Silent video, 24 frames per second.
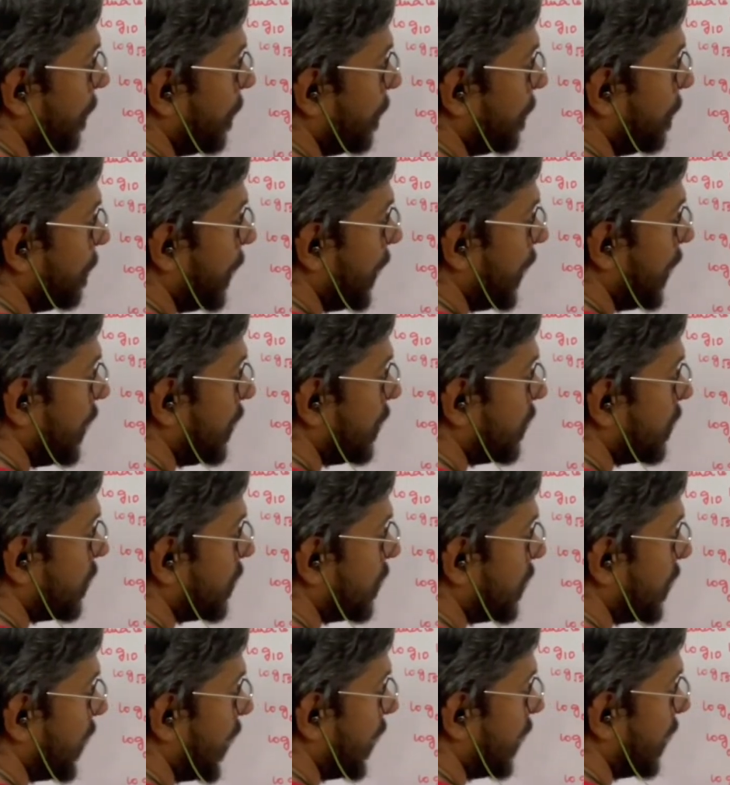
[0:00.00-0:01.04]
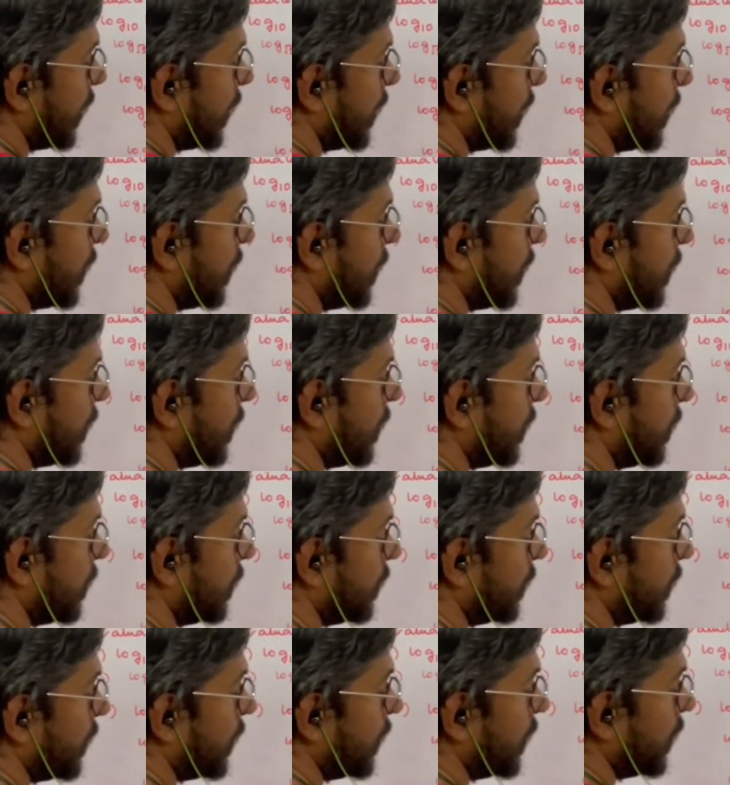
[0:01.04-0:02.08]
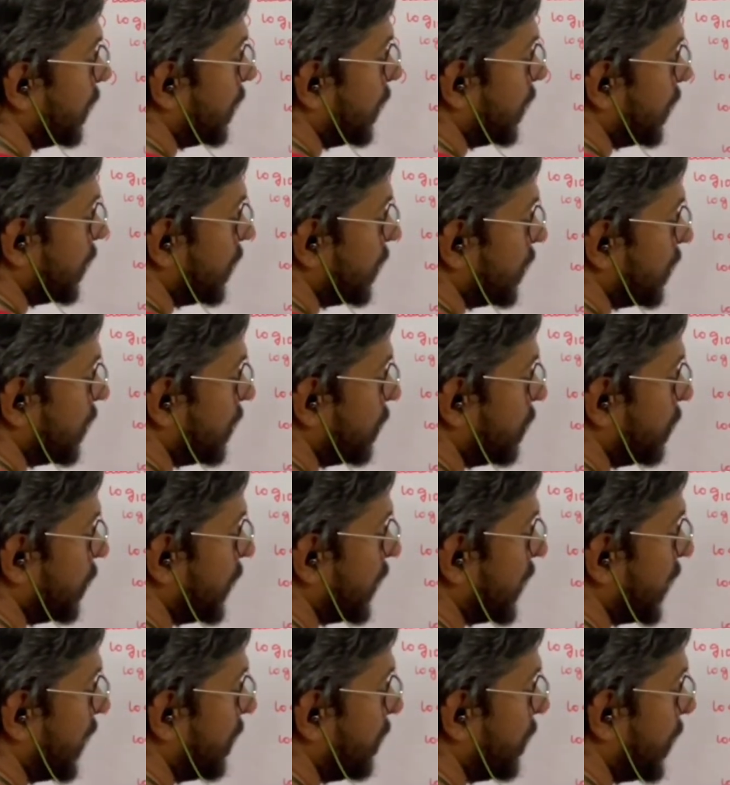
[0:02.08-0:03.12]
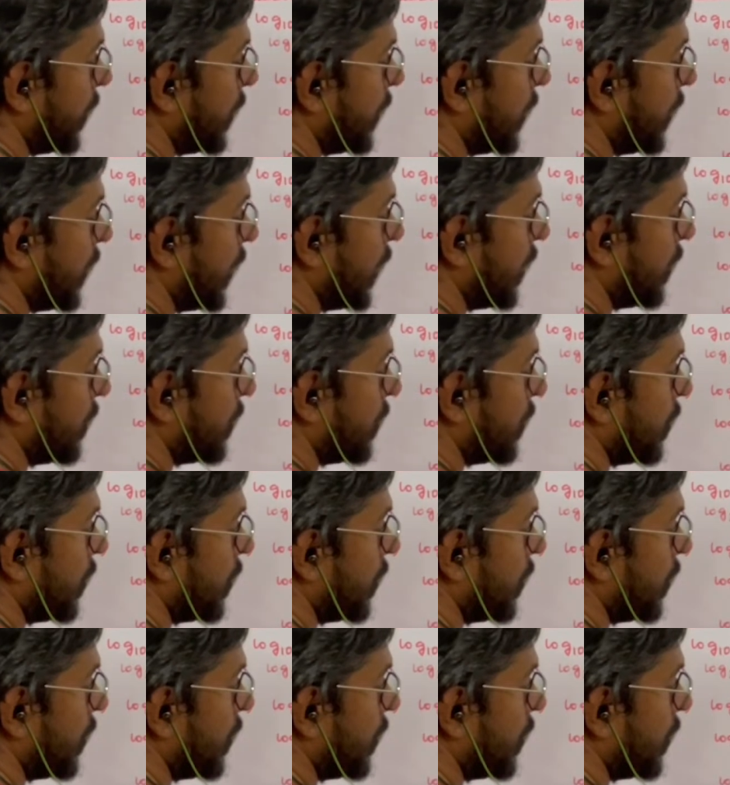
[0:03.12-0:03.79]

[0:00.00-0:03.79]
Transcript: base 10, which can be written as